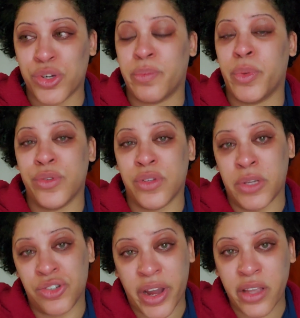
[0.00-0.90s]
supposed to
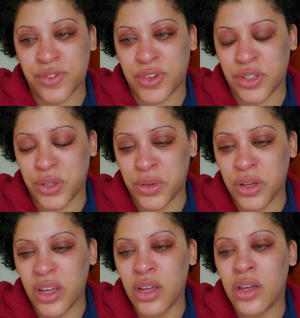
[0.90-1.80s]
be transferred to.
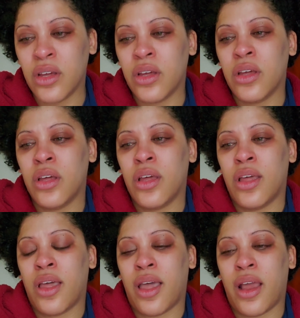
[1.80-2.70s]

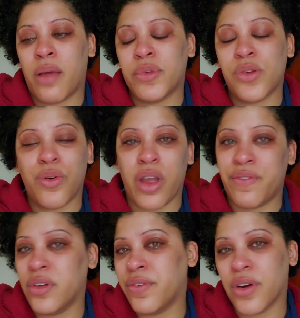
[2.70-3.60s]
And I'm so
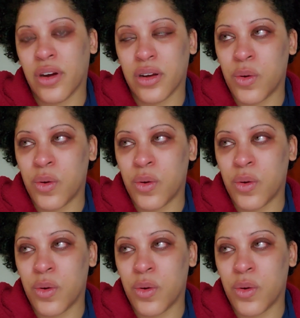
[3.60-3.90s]
grateful for